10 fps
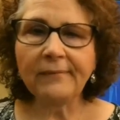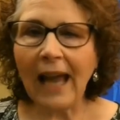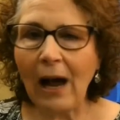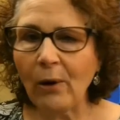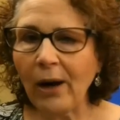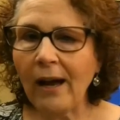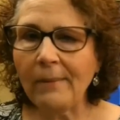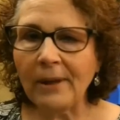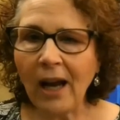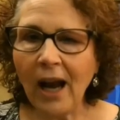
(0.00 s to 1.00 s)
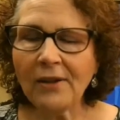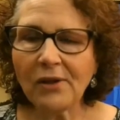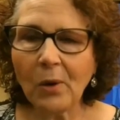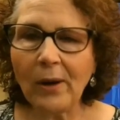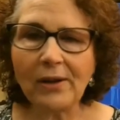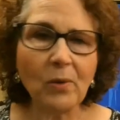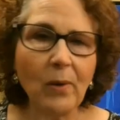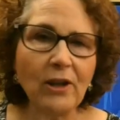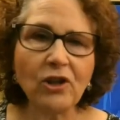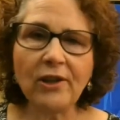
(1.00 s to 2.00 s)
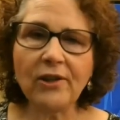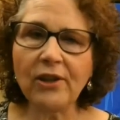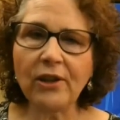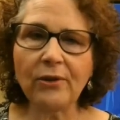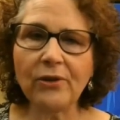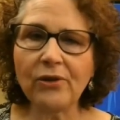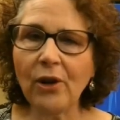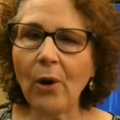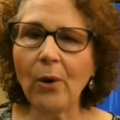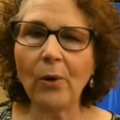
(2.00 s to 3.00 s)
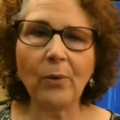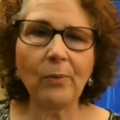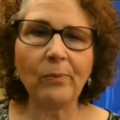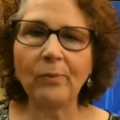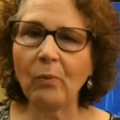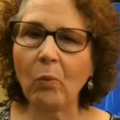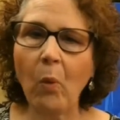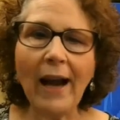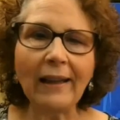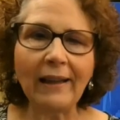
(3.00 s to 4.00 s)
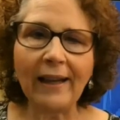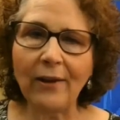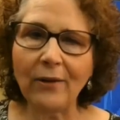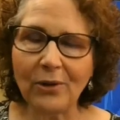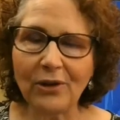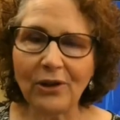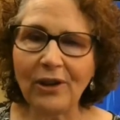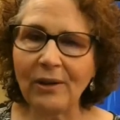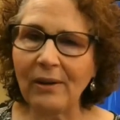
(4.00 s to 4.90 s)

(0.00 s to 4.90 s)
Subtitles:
outcome, and consequence questions that are so widely understood